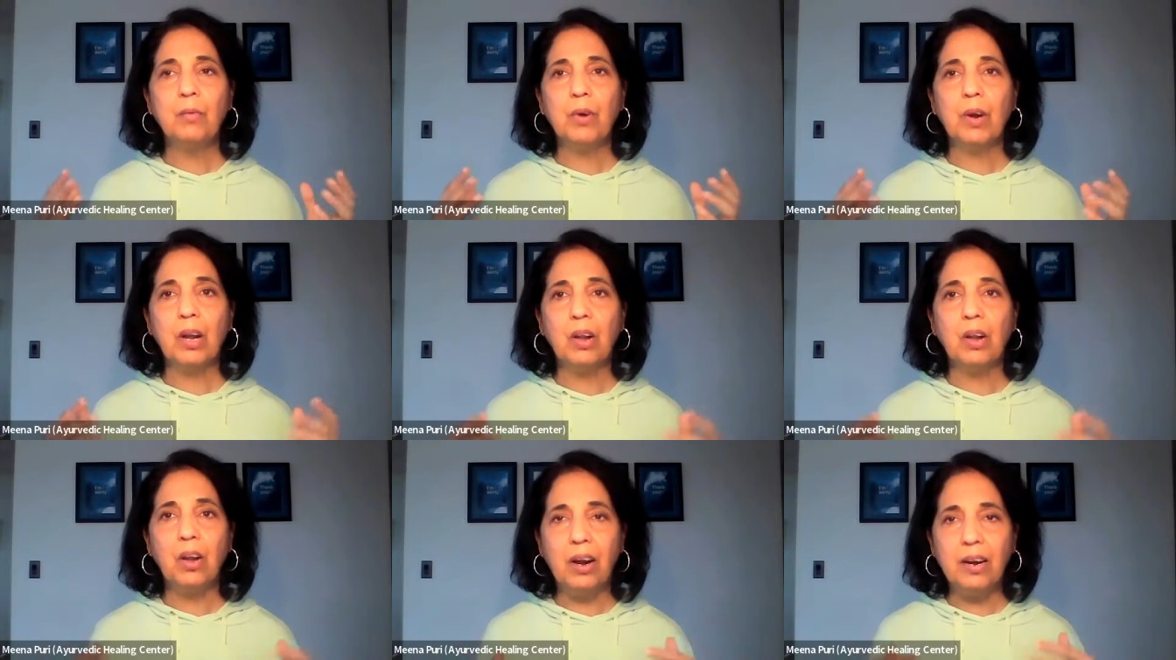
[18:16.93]

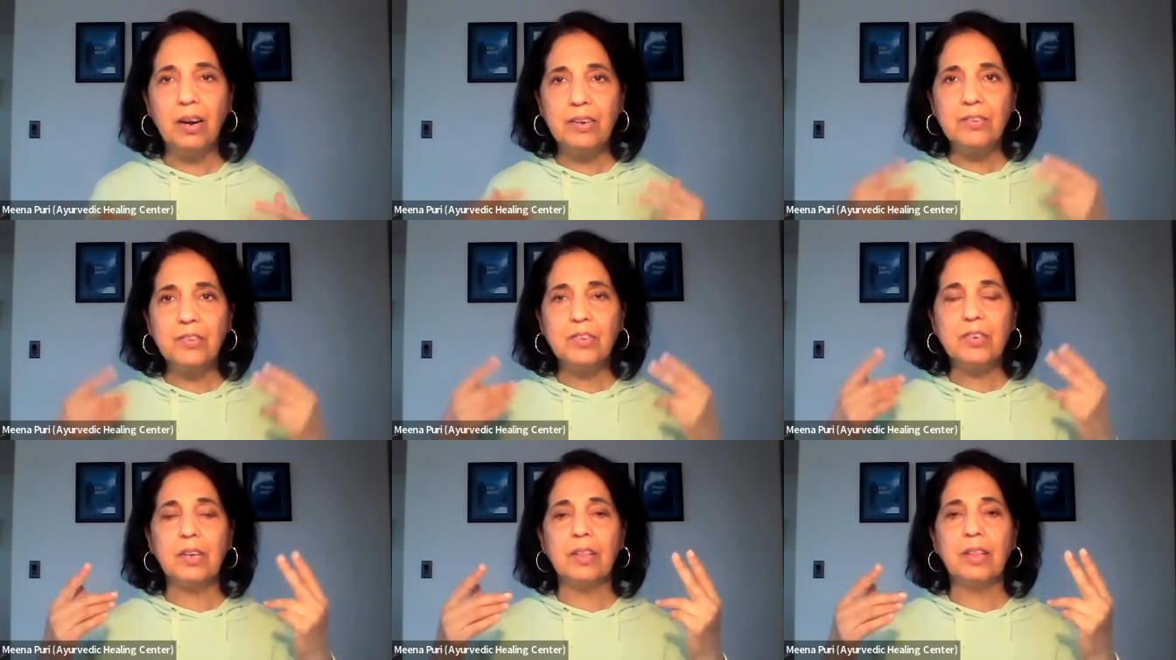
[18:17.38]
we're
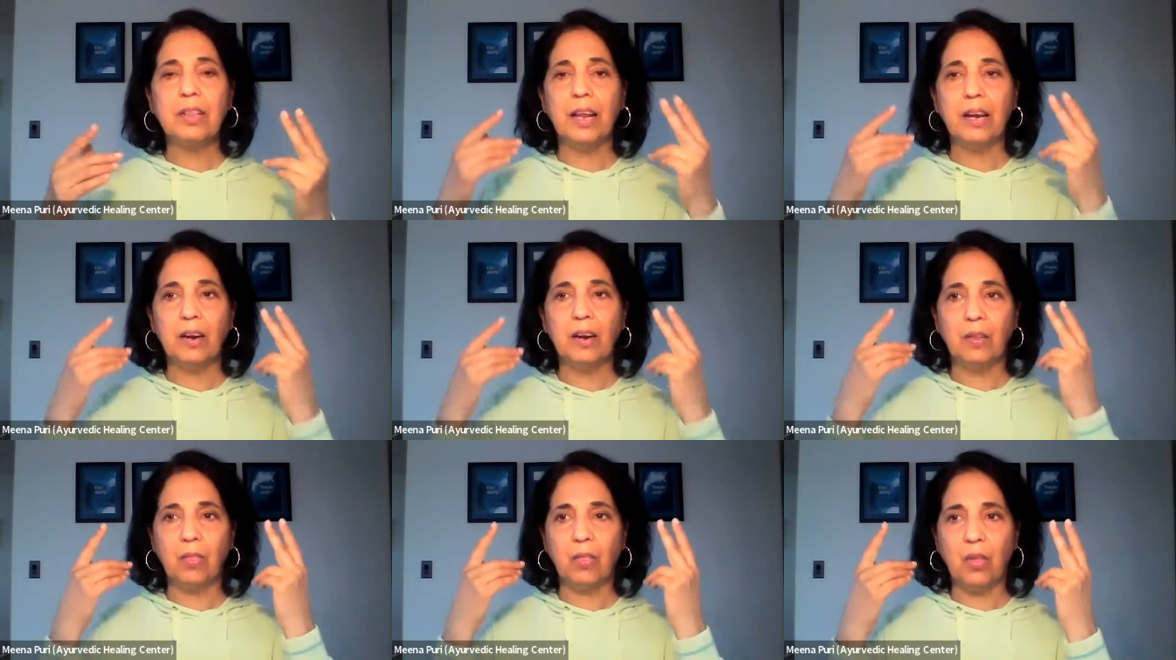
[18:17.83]
larger
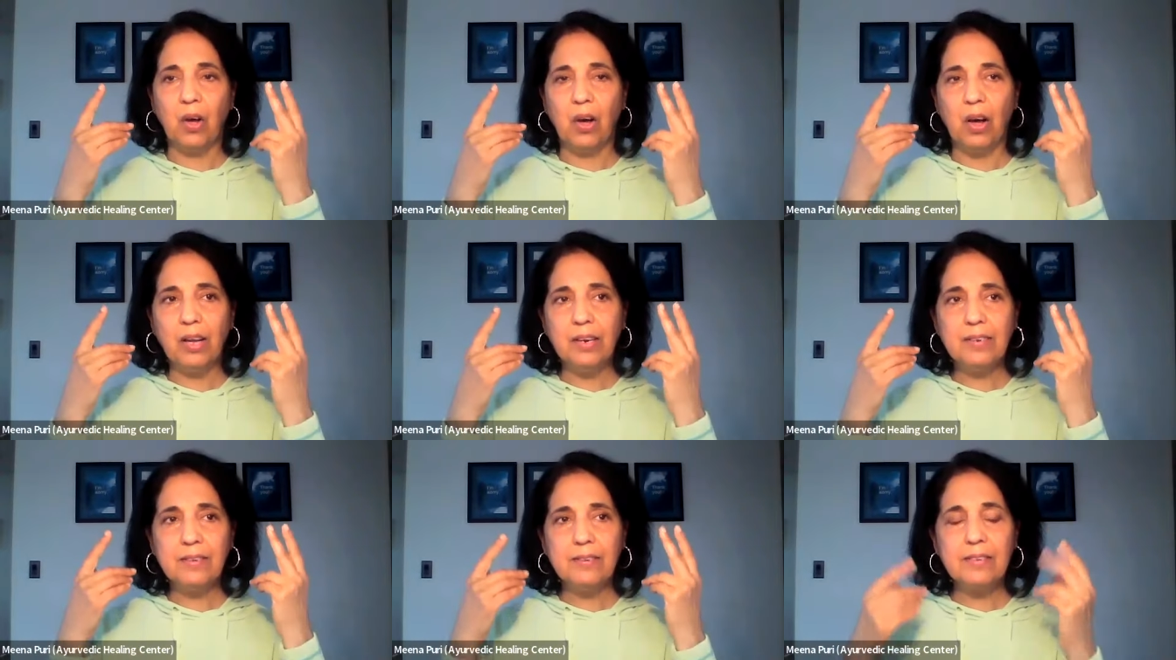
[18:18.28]
than our
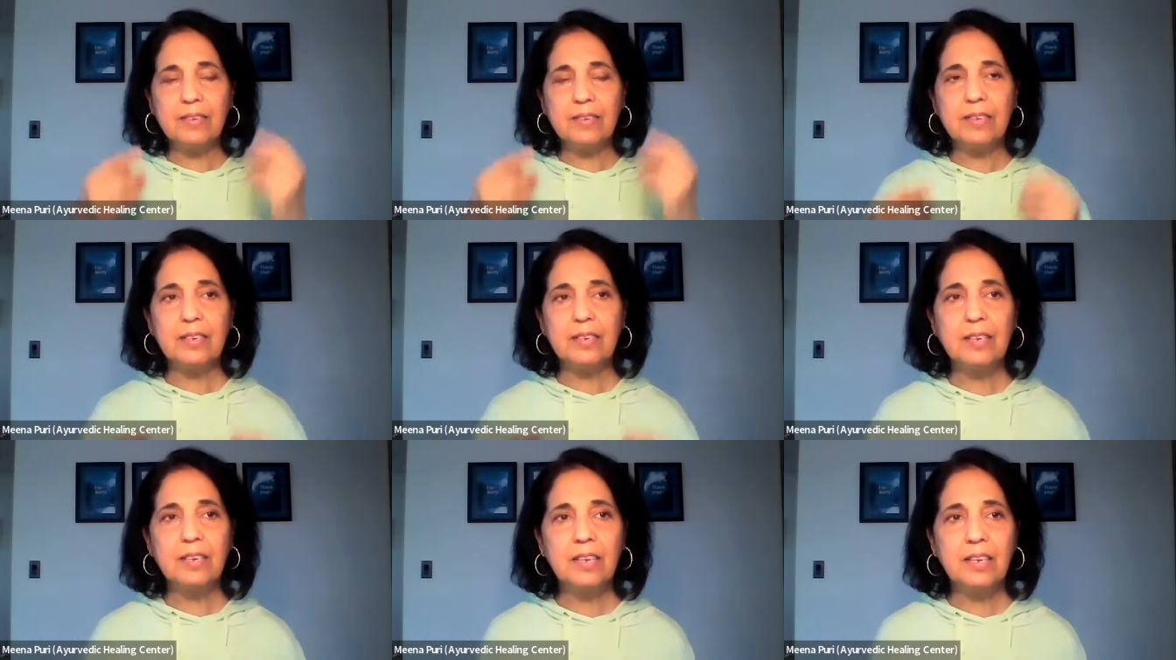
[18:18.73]

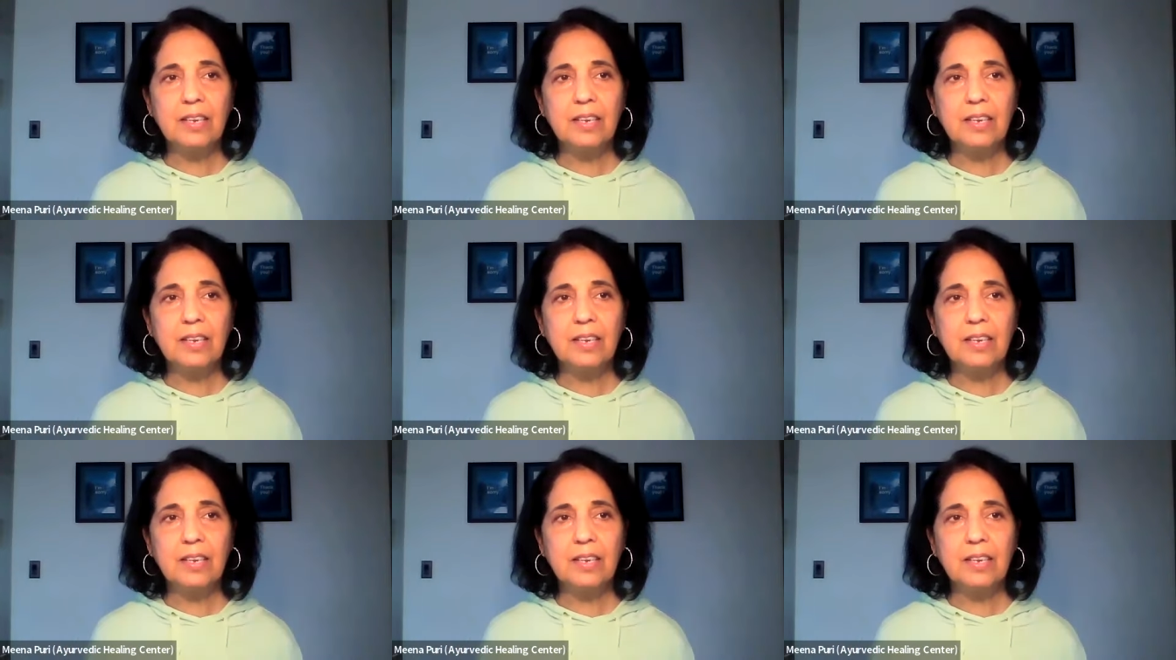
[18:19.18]
thoughts,